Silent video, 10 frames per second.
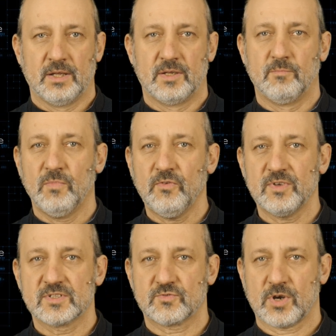The move
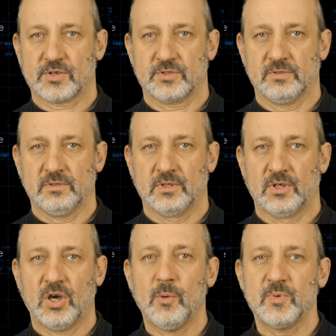instruction
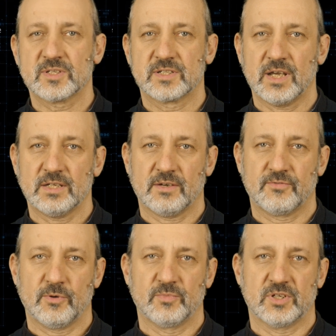copies data
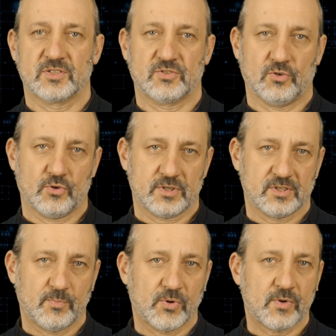from the source
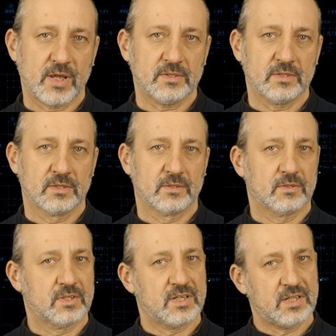operand
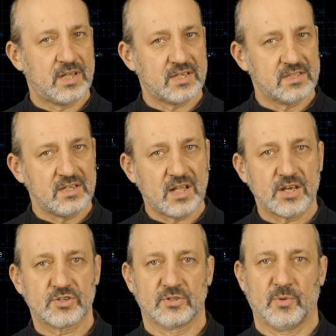to the
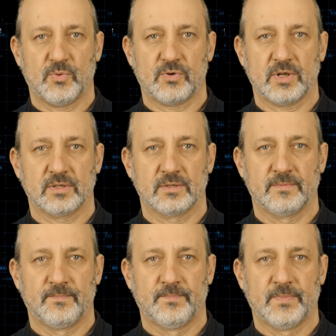destination operand.
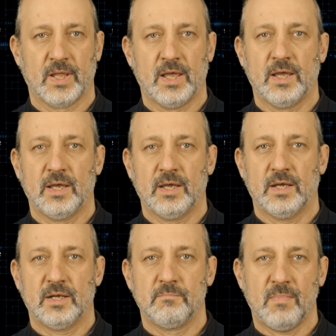
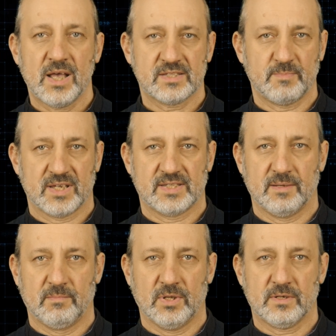In MASM
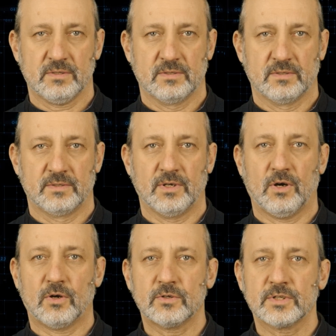assembler, the
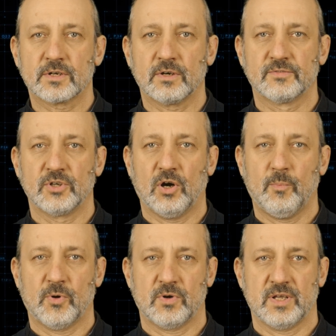order of the
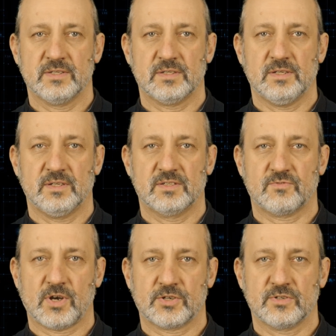operands in
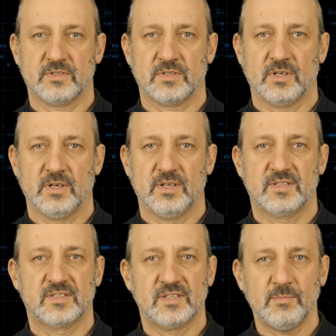instructions is
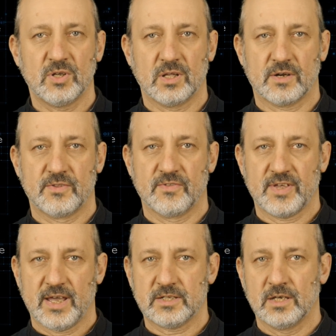similar to
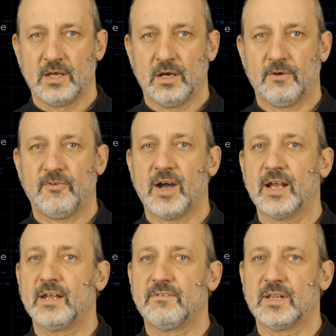that of
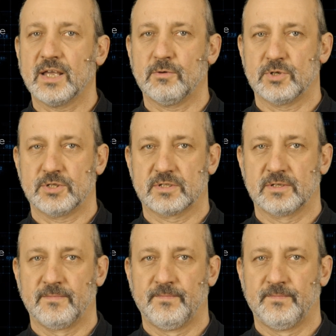high-level languages.